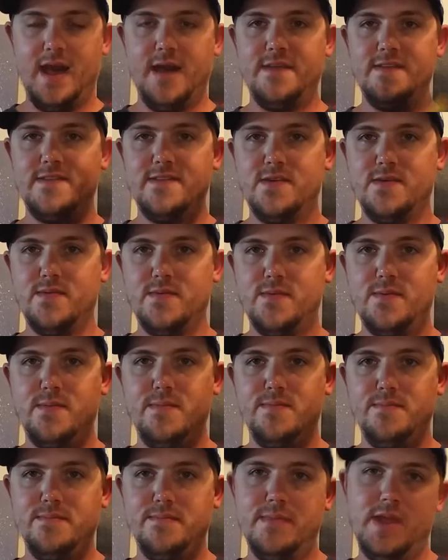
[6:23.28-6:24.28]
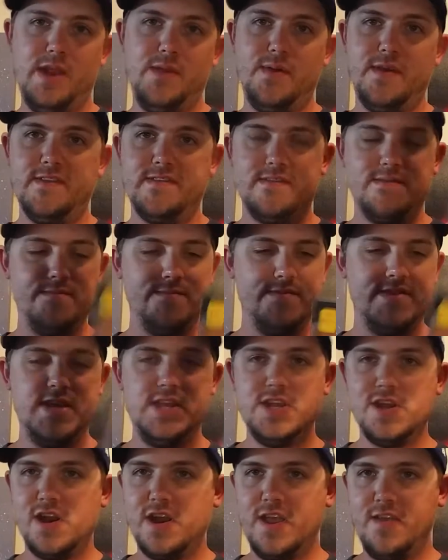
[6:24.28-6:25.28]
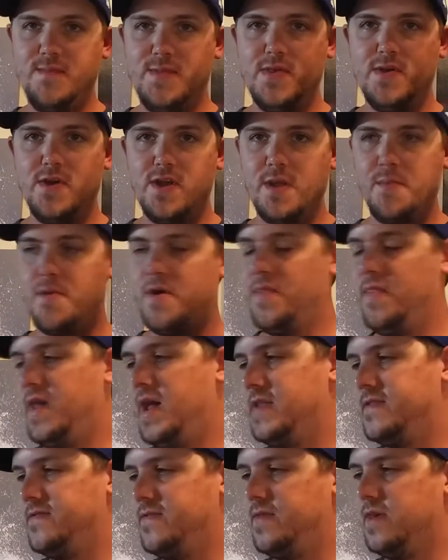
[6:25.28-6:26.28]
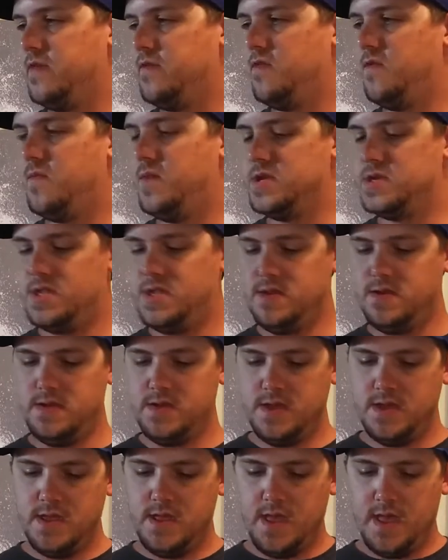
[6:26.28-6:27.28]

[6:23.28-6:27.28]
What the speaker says: So anyways, CGR gave me the hookup on that, so thank you very much, dude.